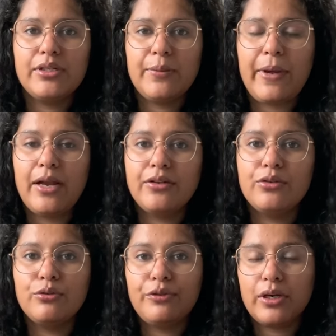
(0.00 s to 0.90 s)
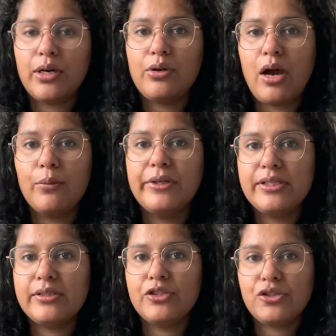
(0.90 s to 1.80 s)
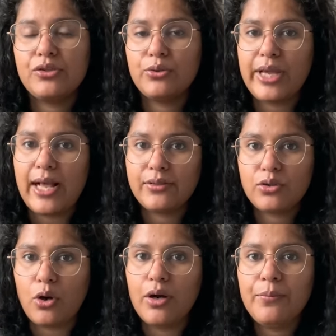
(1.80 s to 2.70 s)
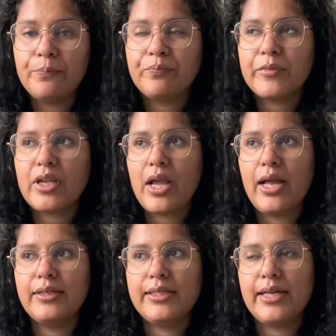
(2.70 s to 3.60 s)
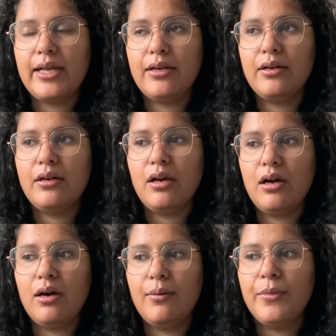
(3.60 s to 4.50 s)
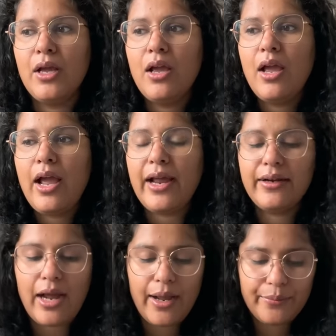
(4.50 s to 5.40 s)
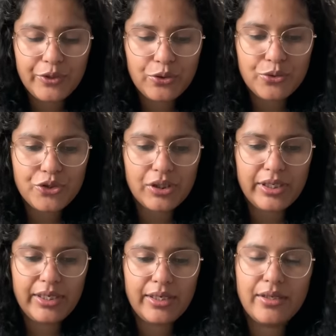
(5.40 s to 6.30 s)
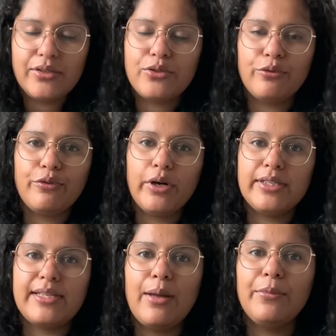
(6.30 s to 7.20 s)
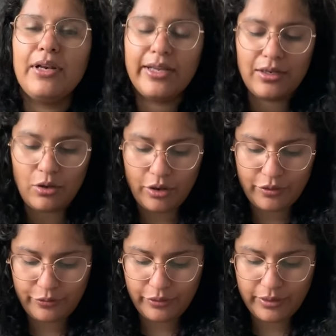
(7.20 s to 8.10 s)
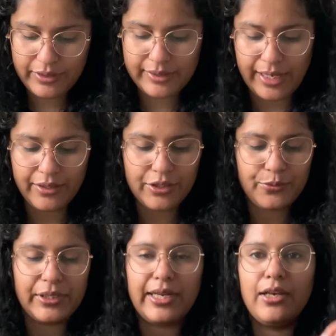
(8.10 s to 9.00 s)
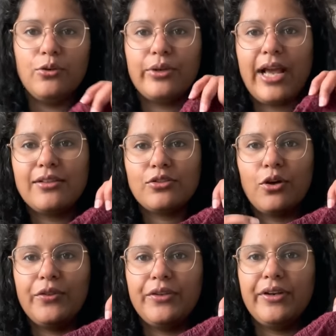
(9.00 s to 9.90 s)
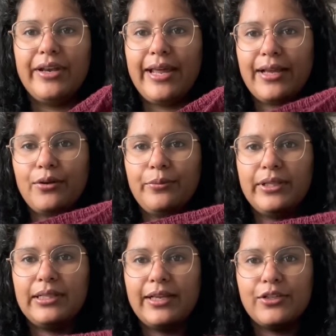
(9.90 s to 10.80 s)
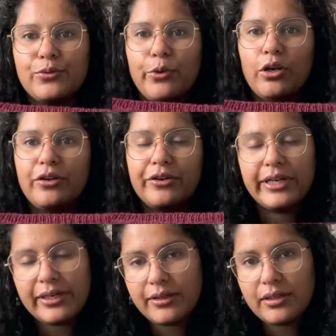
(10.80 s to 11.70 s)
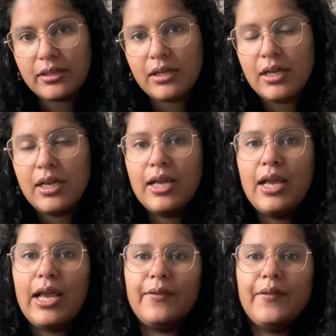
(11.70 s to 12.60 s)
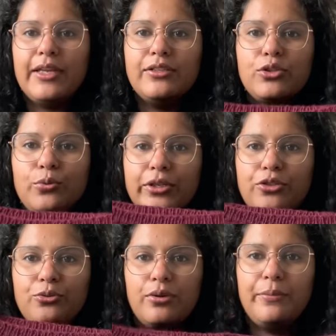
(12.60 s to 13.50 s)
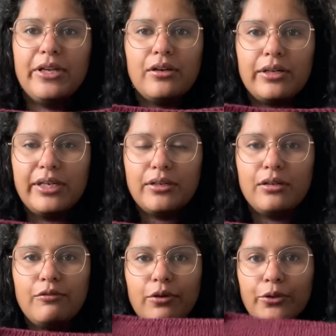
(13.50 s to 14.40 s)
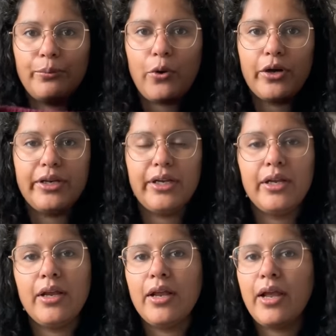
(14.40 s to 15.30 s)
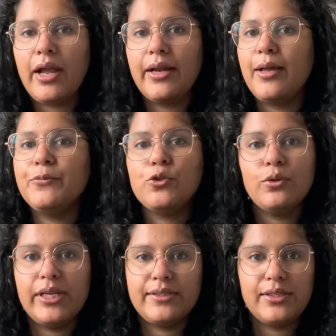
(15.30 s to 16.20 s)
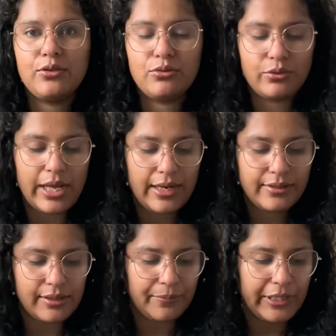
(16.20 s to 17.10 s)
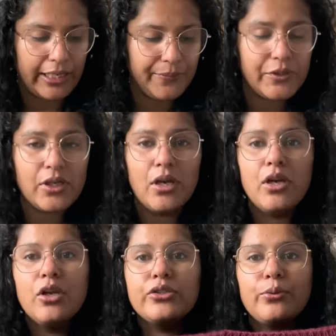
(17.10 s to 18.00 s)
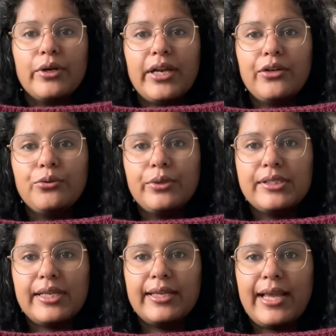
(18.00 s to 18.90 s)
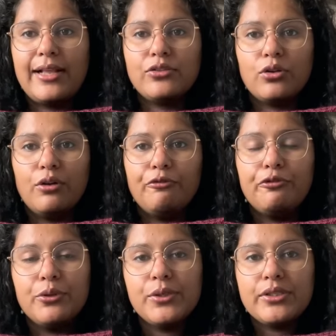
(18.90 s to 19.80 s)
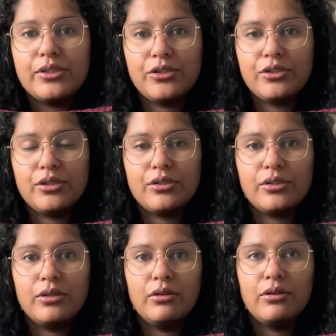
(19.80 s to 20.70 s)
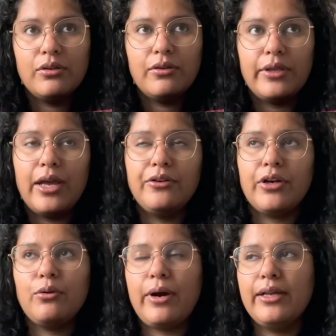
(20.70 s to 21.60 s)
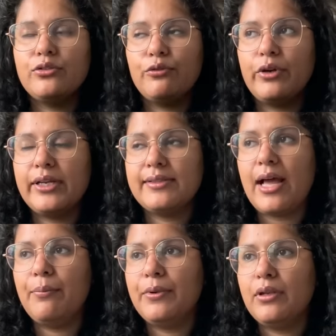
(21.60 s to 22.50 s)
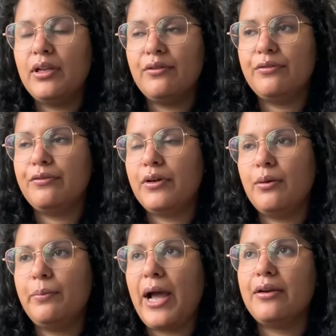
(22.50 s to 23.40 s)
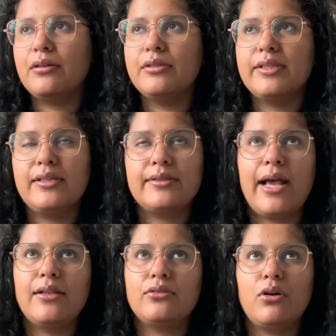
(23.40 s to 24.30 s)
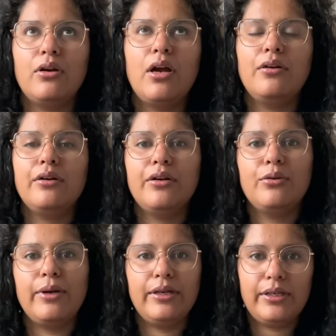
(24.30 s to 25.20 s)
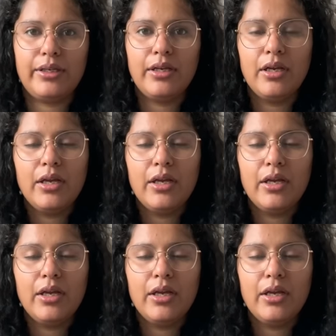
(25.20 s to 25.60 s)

T pattern to figure out how many stitches to cast on, and then and I'm usually, so for example, like a lot of designers will tell you, cast on the neck with like a smaller needle and then switch to a bigger needle for the body, and I'm too lazy to do that sometimes. So what I do is I cast on fewer stitches than required. So for example, if a pattern says cast on 120